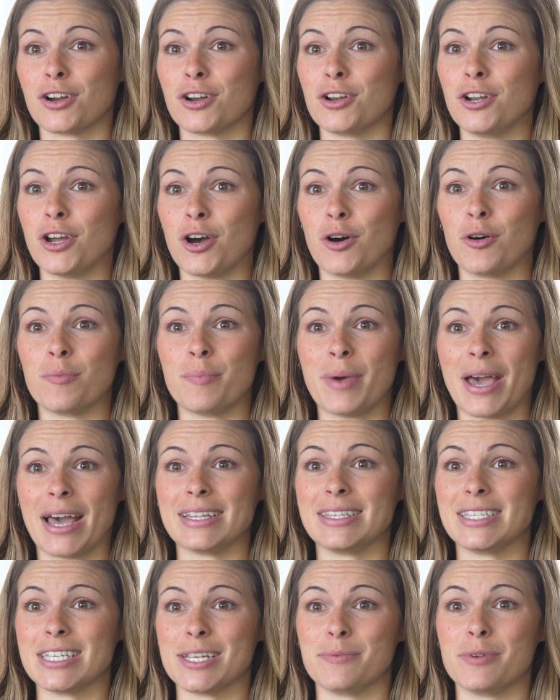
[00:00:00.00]
or known
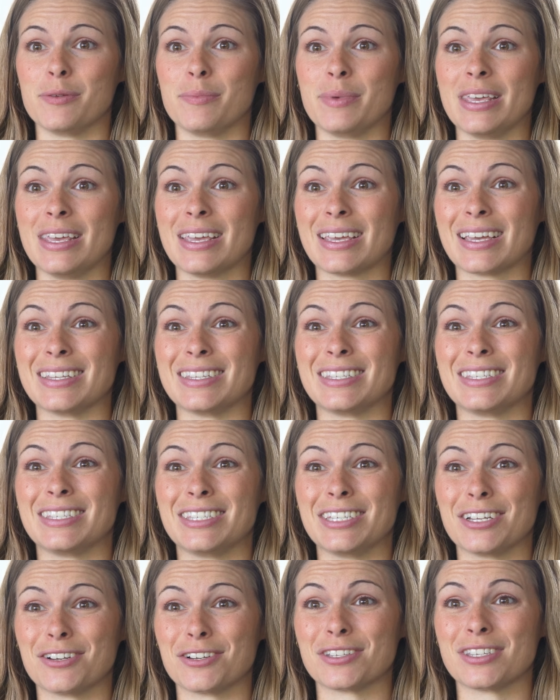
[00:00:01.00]
bad CMDB can
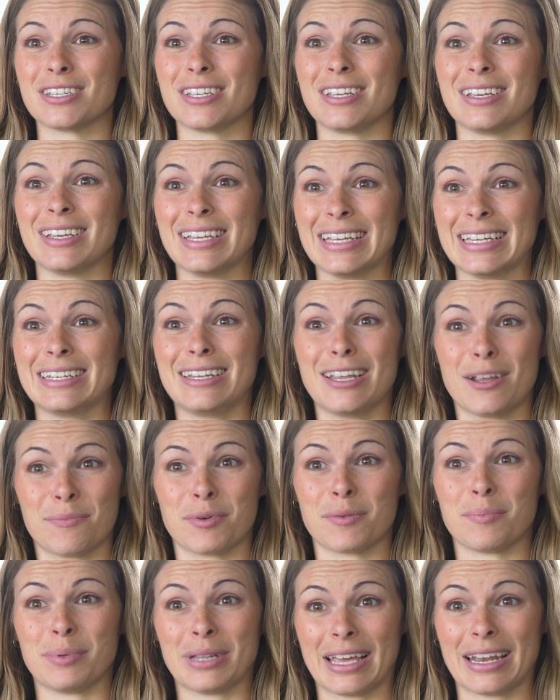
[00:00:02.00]
seriously
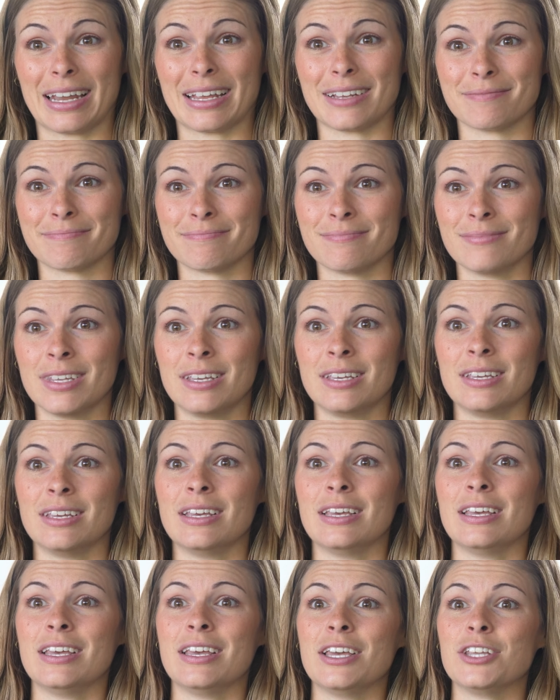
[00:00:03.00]
damper planning.
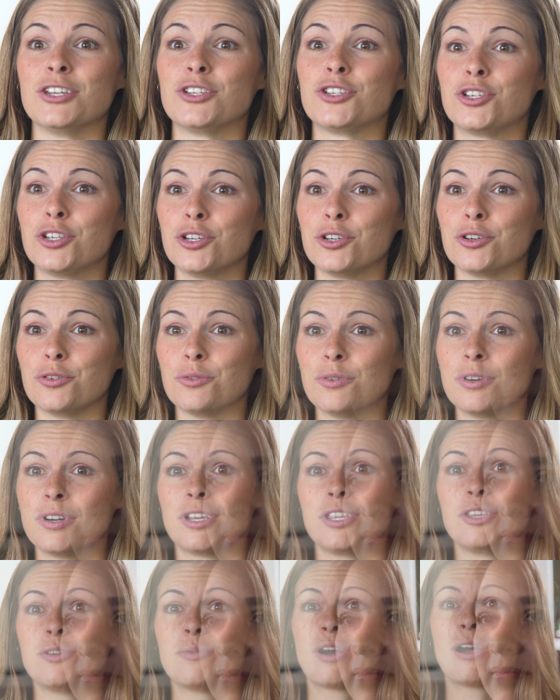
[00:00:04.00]
Two,
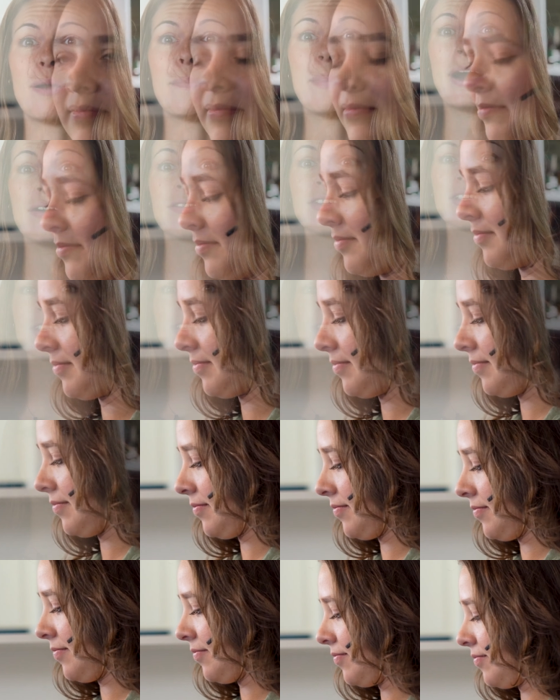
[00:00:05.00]
you are about to
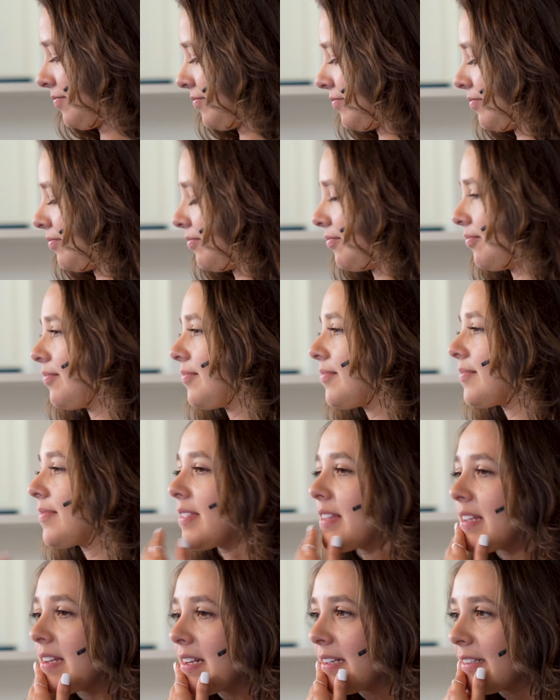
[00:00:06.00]
start a new
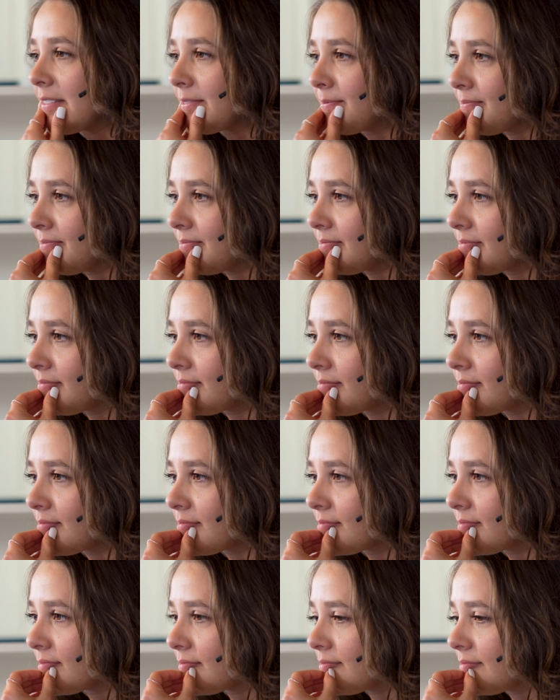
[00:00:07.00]
ServiceNow project.
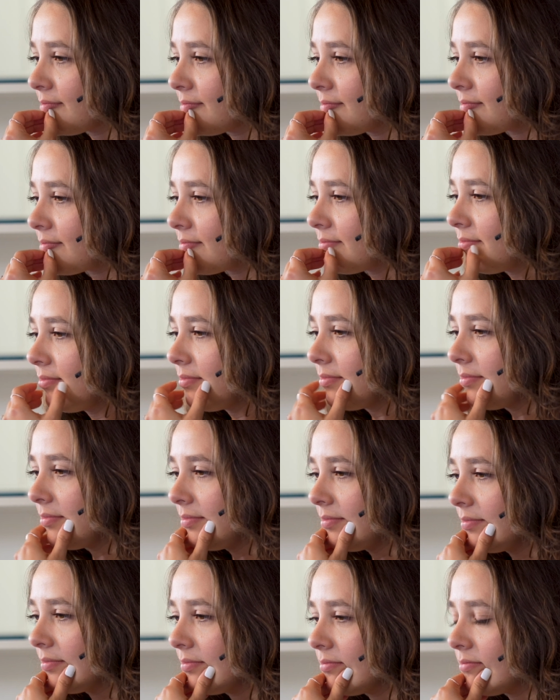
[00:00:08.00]
Knowing the
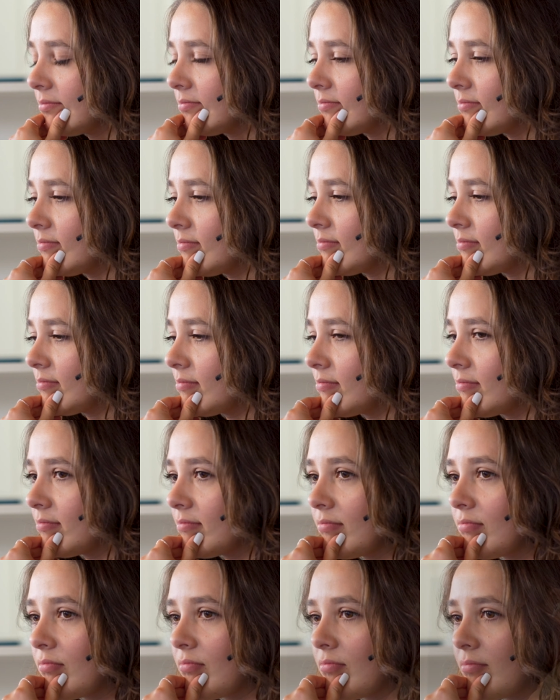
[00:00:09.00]
pitfalls of your CMDB
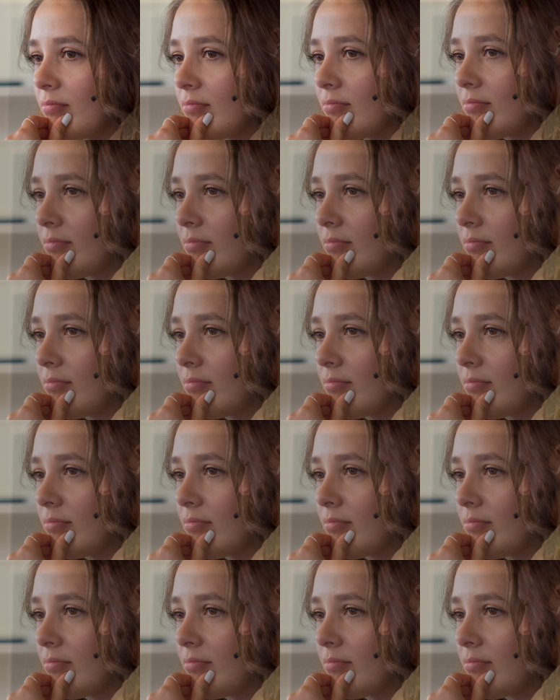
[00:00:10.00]
can help